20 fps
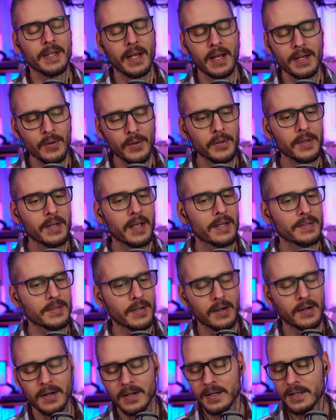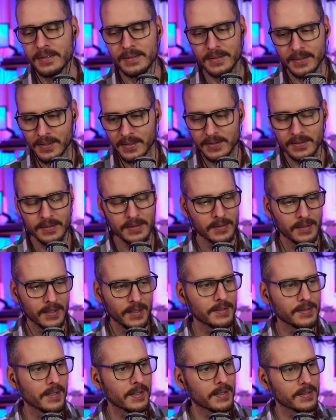I know you guys are, and it's it's
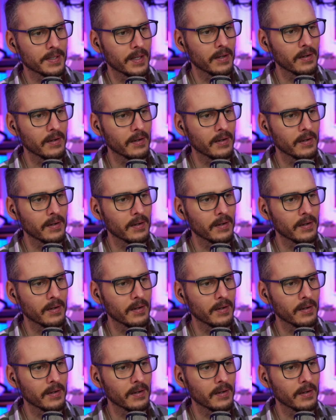easy to say,